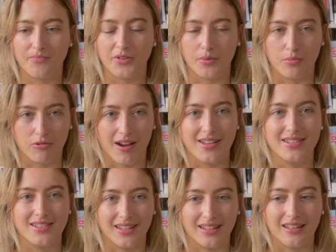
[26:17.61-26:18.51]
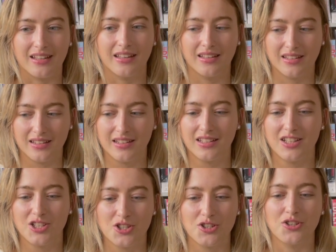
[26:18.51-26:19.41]
depressing
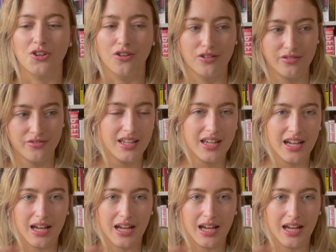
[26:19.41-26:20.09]
stuff.